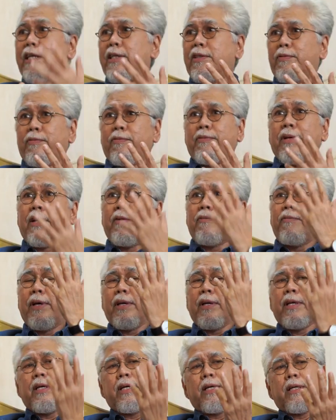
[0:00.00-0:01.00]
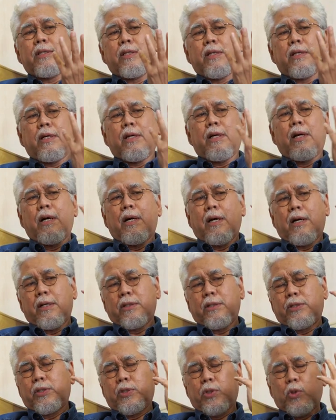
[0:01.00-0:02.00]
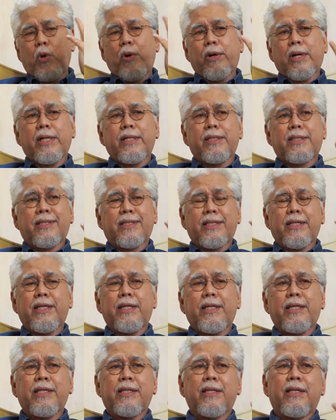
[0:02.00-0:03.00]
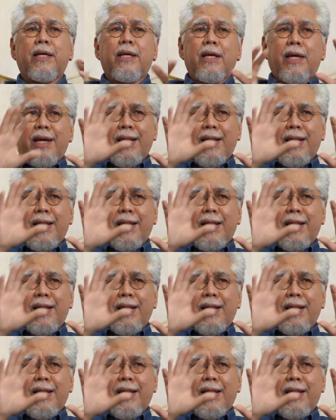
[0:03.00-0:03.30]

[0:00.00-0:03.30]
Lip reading: is very, very strongly seen